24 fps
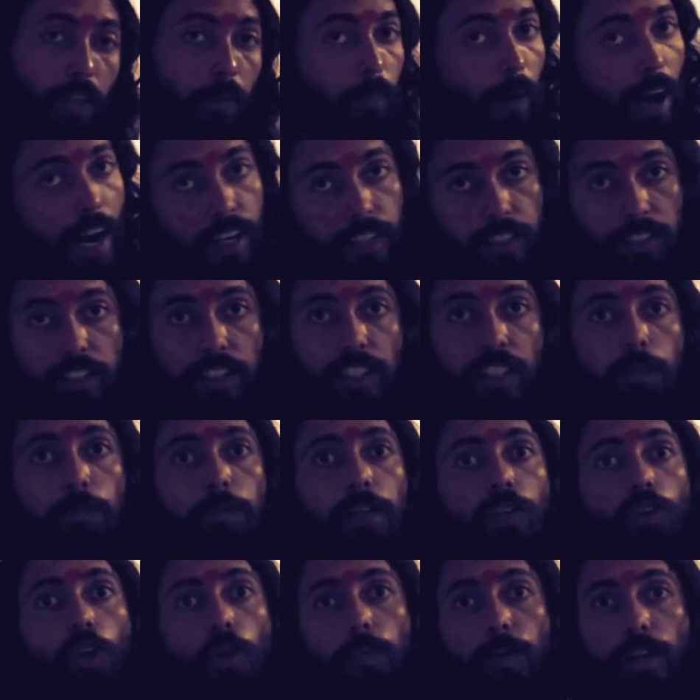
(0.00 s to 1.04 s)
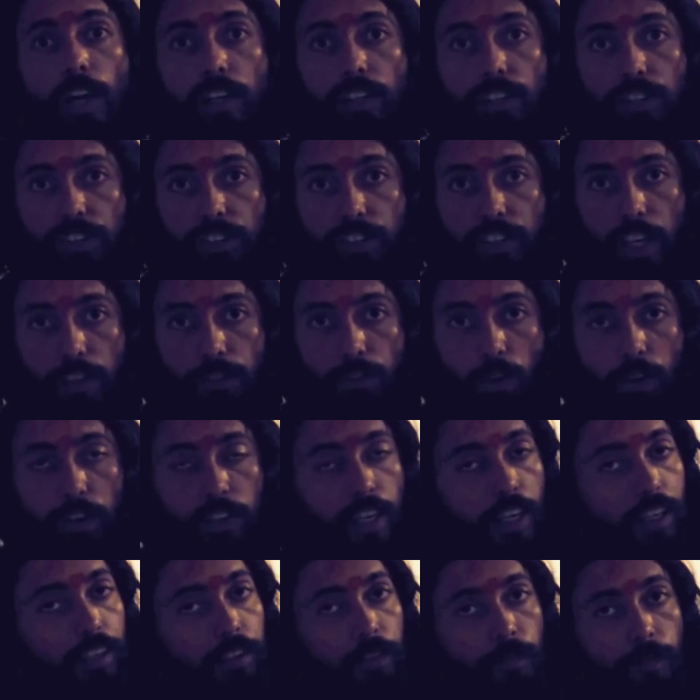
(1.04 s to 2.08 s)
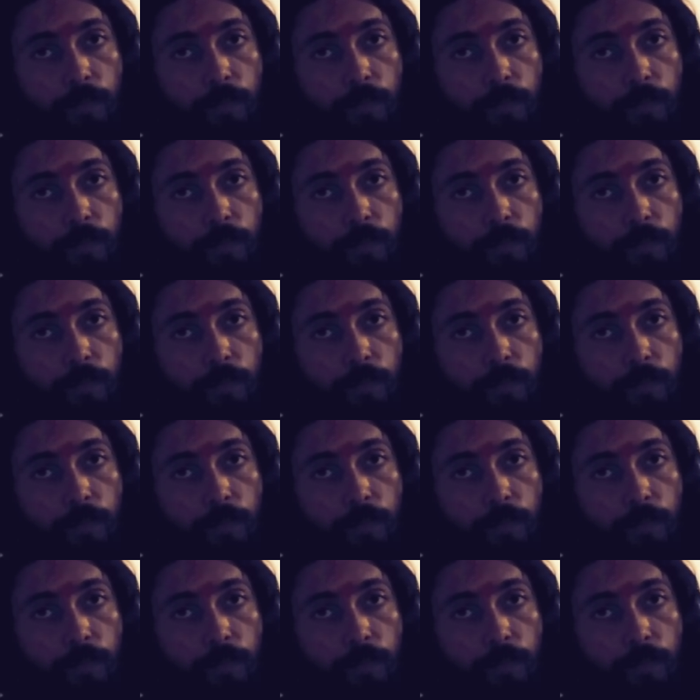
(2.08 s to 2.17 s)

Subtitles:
they might send me a copyright strike for that.